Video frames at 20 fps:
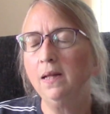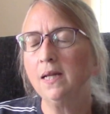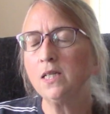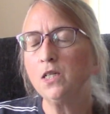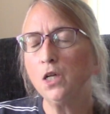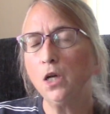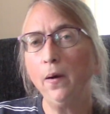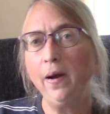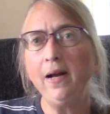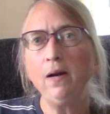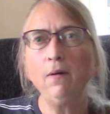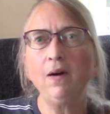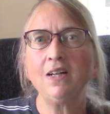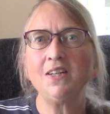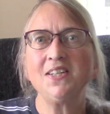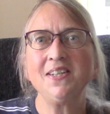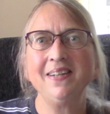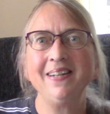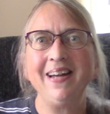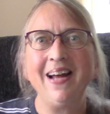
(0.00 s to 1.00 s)
That's a great
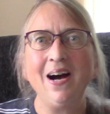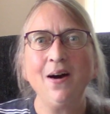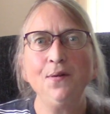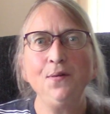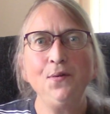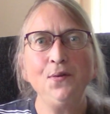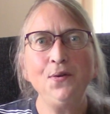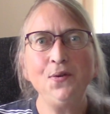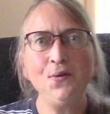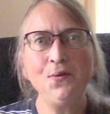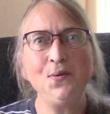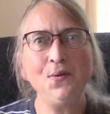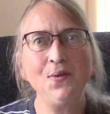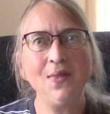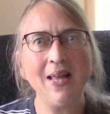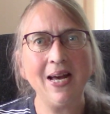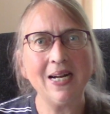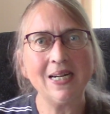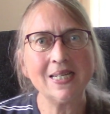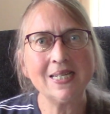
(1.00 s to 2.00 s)
question. How do you do
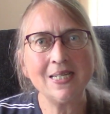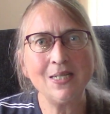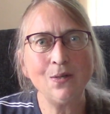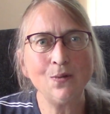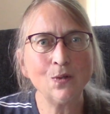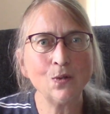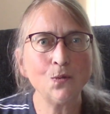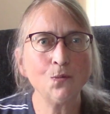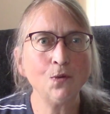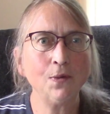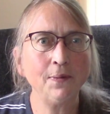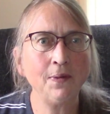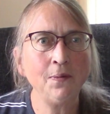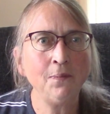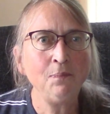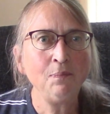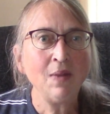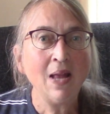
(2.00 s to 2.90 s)
that as an older woman?